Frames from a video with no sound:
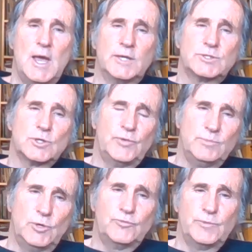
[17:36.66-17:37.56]
And so if we
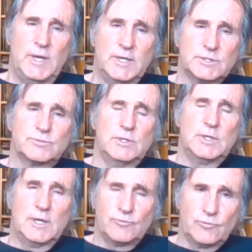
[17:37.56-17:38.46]
move from history
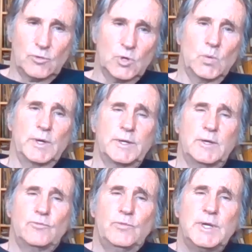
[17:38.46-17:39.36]
then forward,
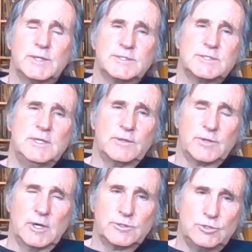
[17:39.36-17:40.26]
if we can see that
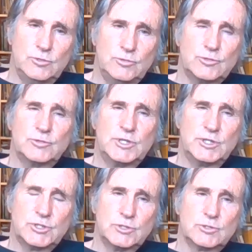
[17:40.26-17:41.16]
there are two
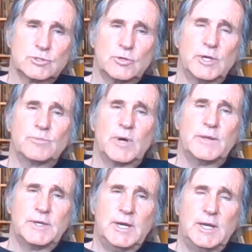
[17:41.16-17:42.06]
traditions going by
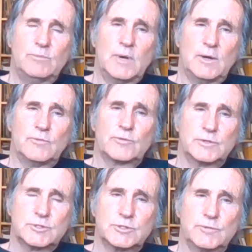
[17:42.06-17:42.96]
the name of
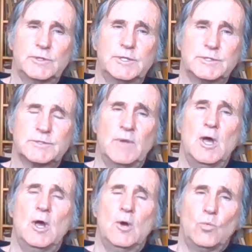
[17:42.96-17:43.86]
conservatism.
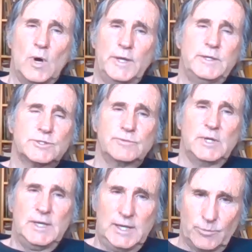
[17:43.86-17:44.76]
One is
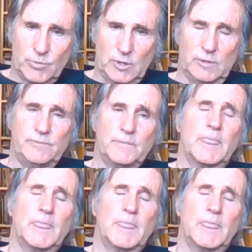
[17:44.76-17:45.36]
really liberal.